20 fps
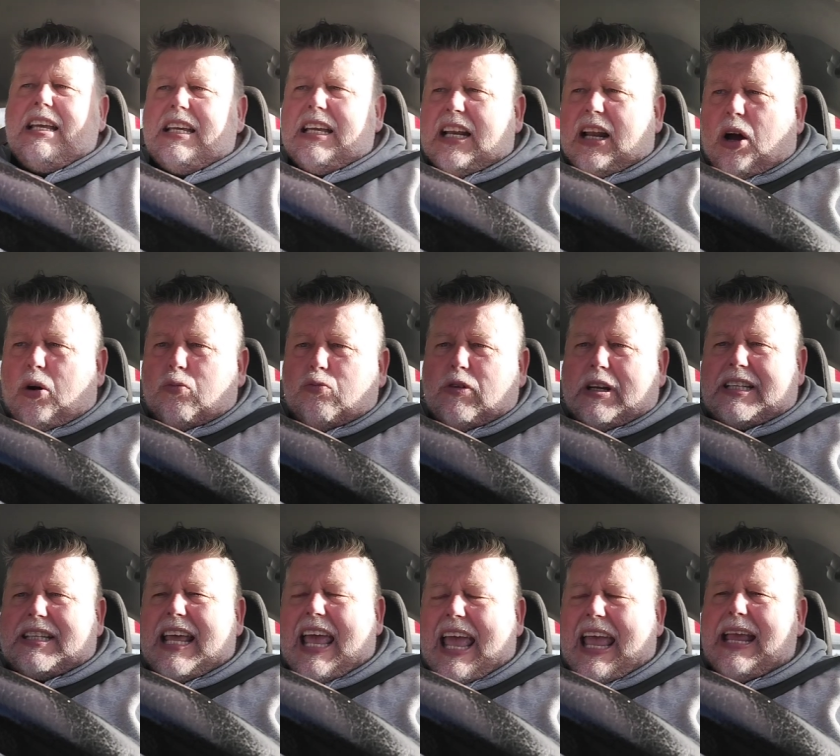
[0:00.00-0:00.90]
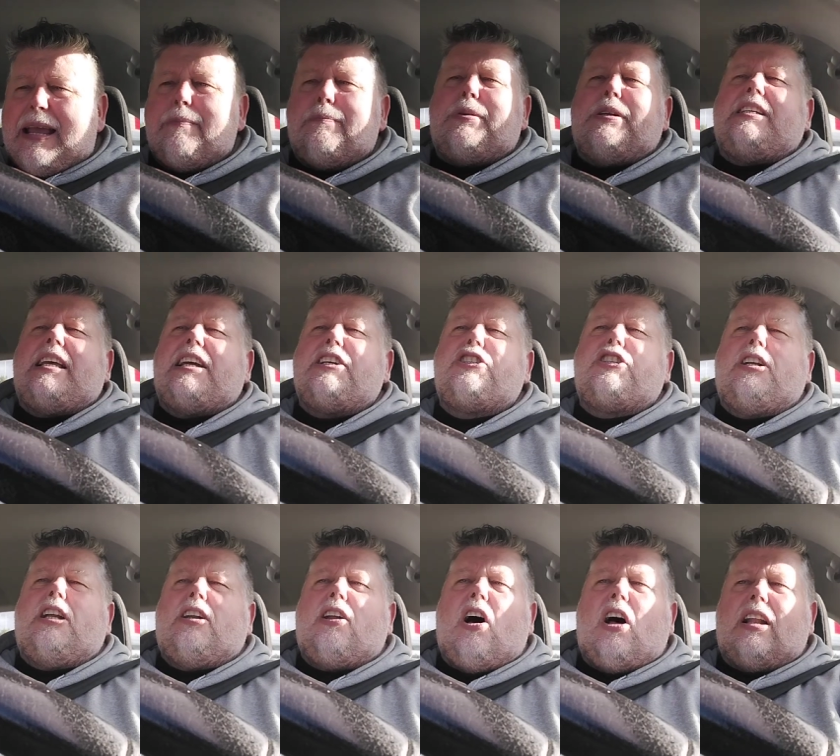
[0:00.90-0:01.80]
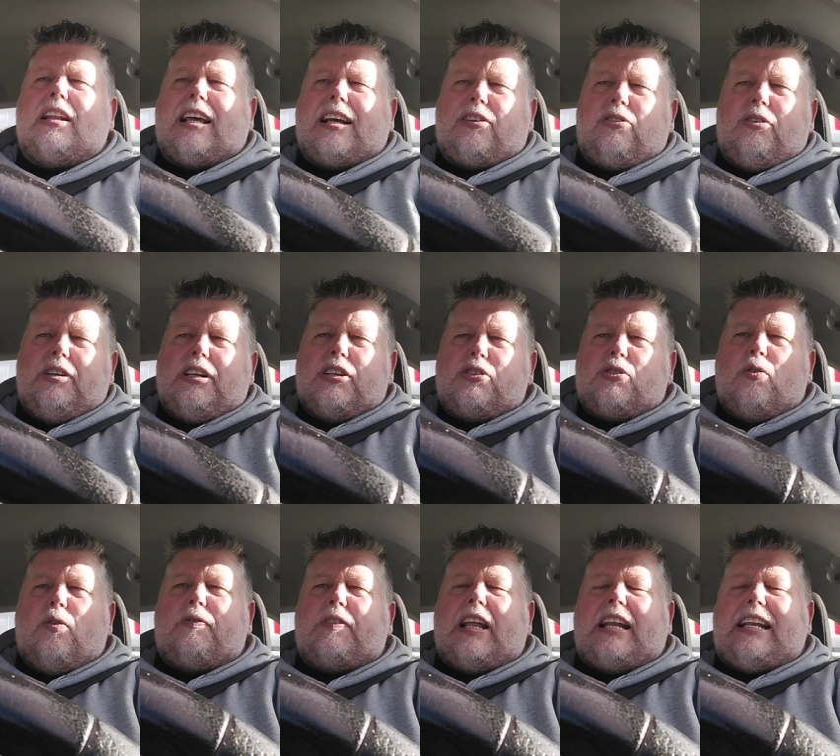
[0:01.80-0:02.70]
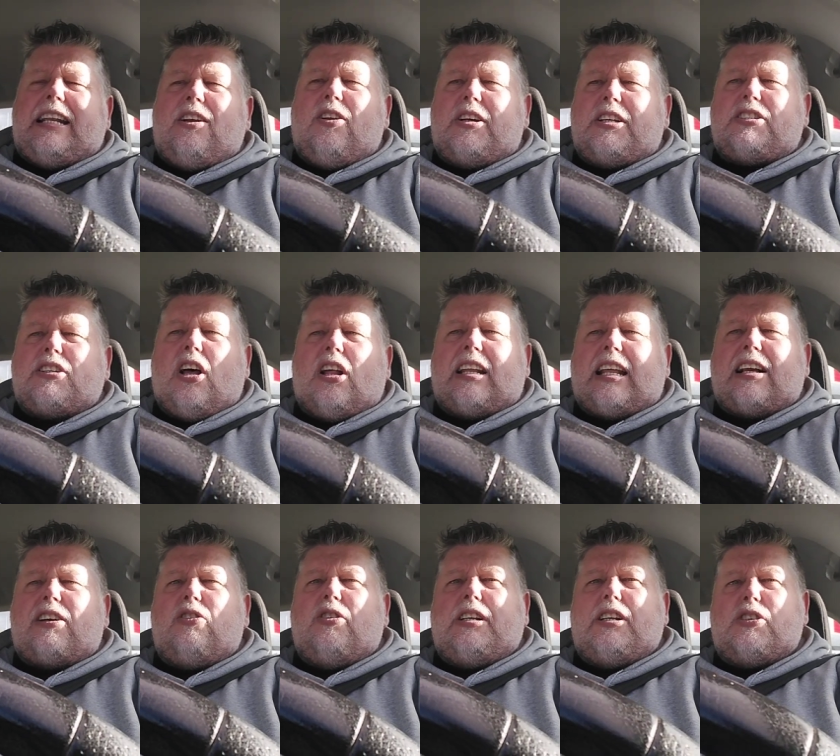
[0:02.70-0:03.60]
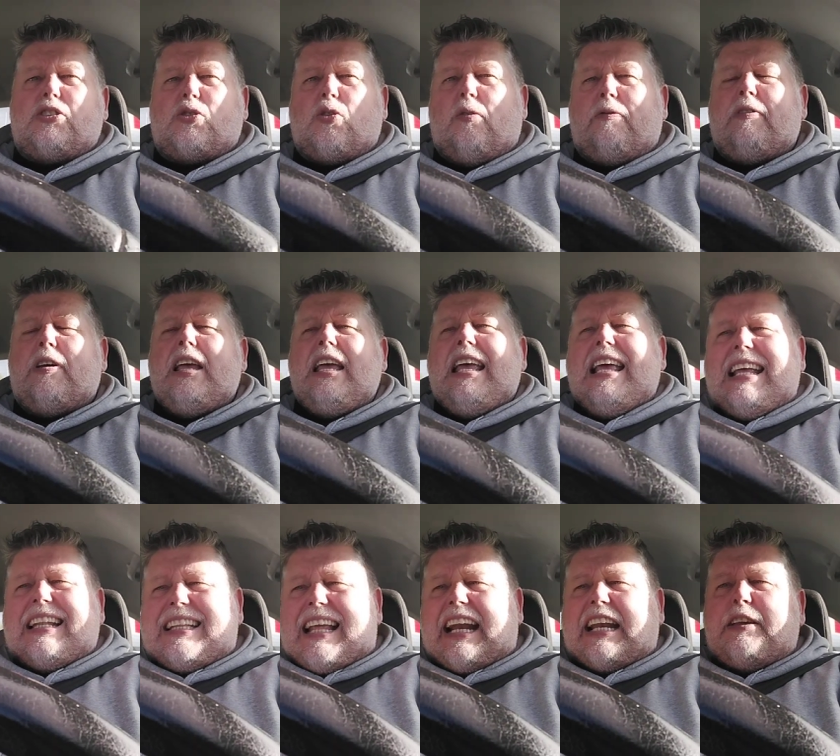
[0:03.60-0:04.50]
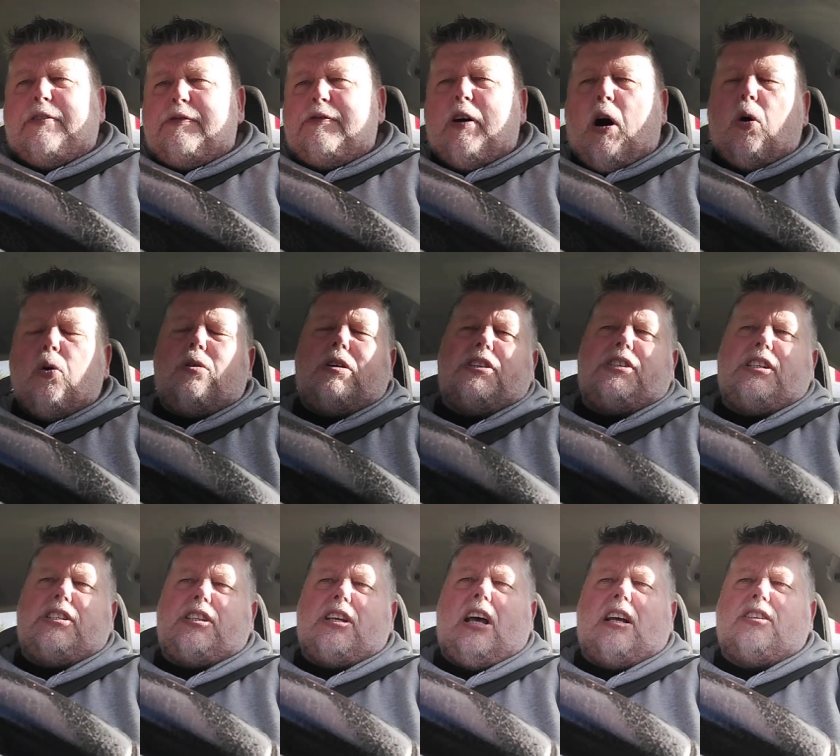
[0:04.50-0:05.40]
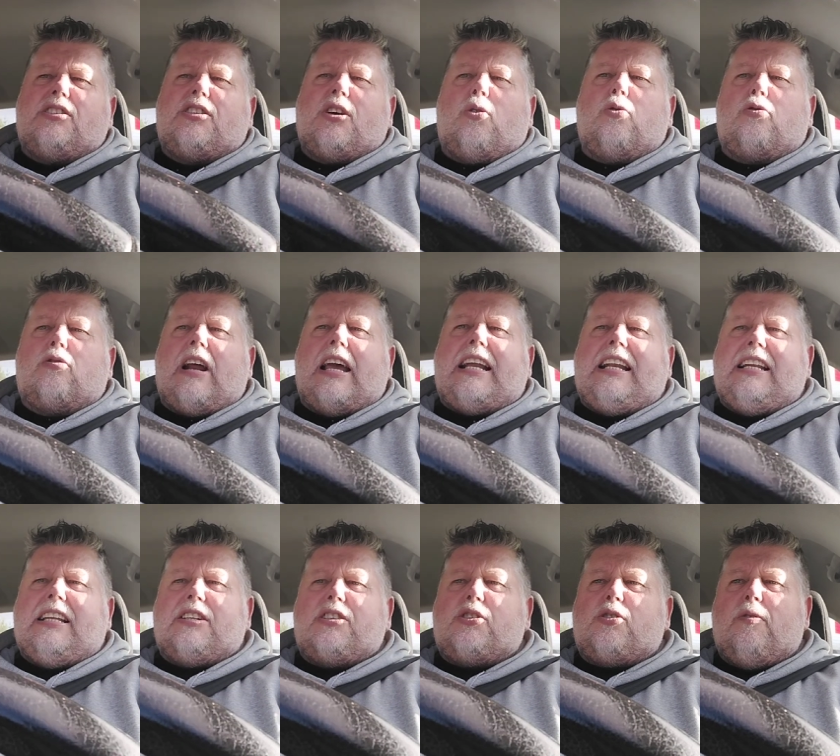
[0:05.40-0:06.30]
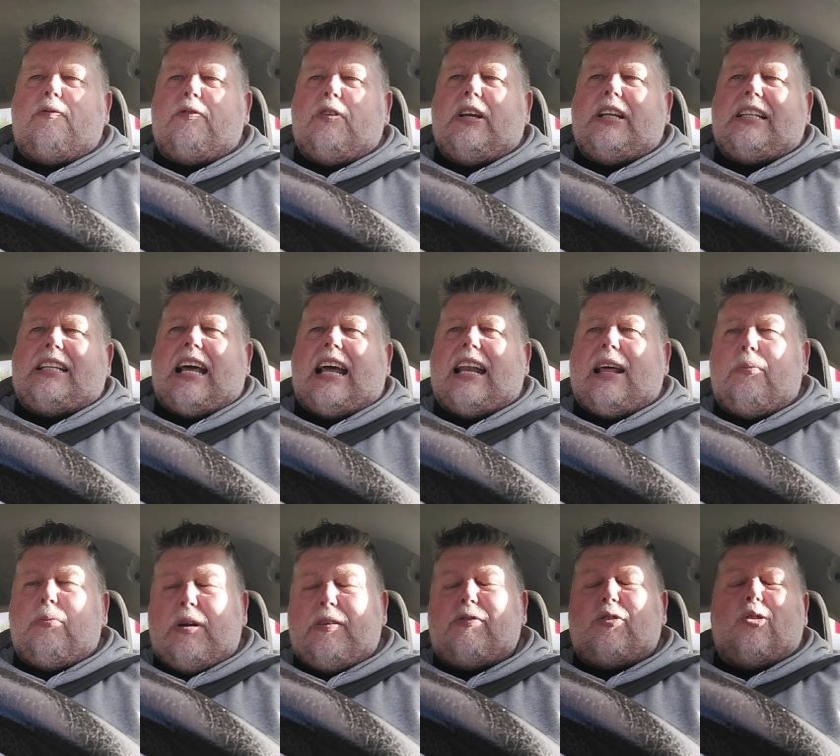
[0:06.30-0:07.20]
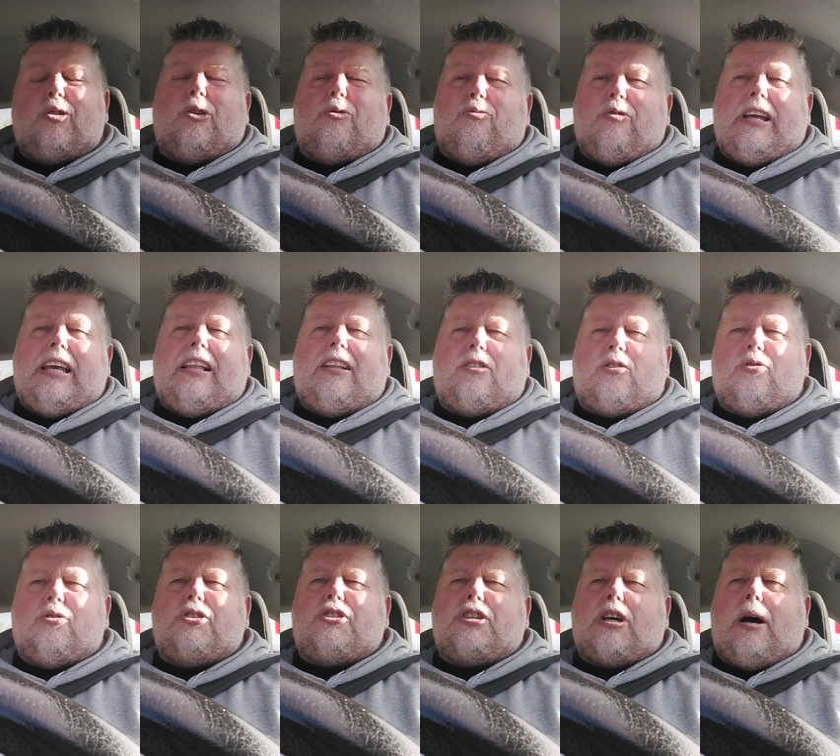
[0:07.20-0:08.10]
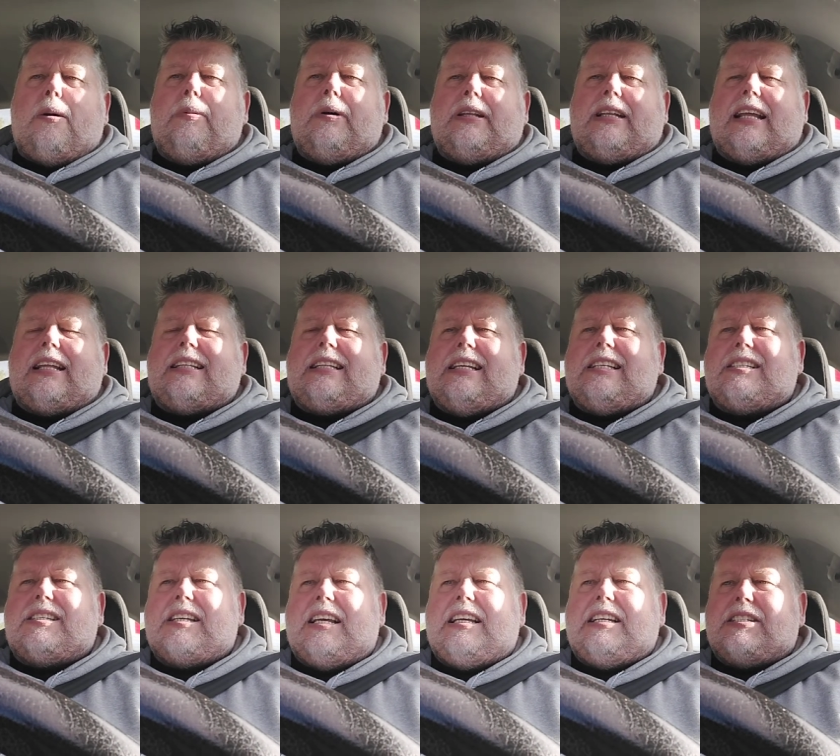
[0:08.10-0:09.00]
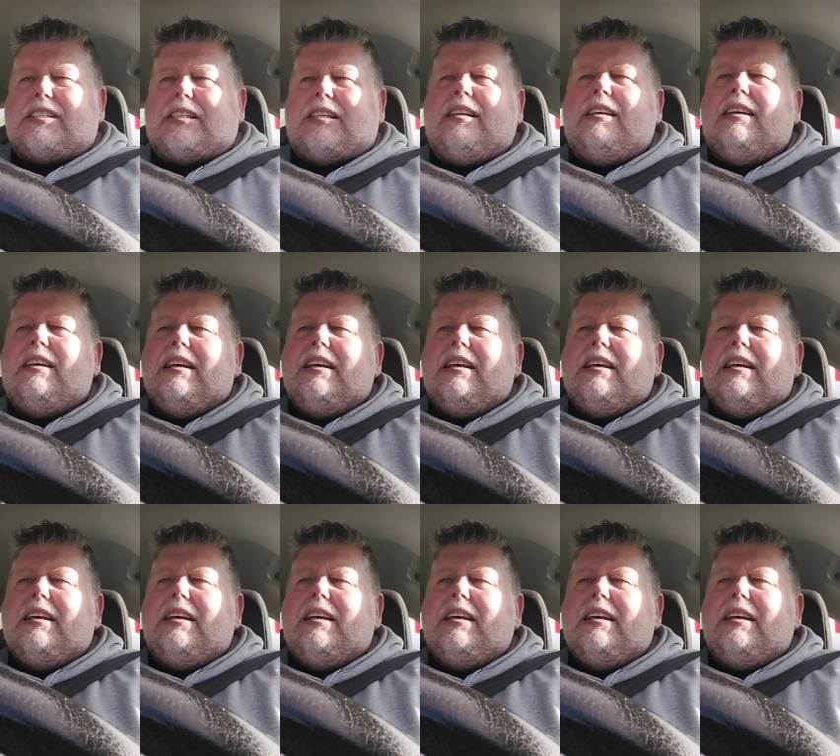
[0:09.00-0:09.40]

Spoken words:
you know, retain possession and all that kind of stuff that he likes, all that kind of stuff that he focuses on so greatly and stuff like that. And we've done a real good job on that this season.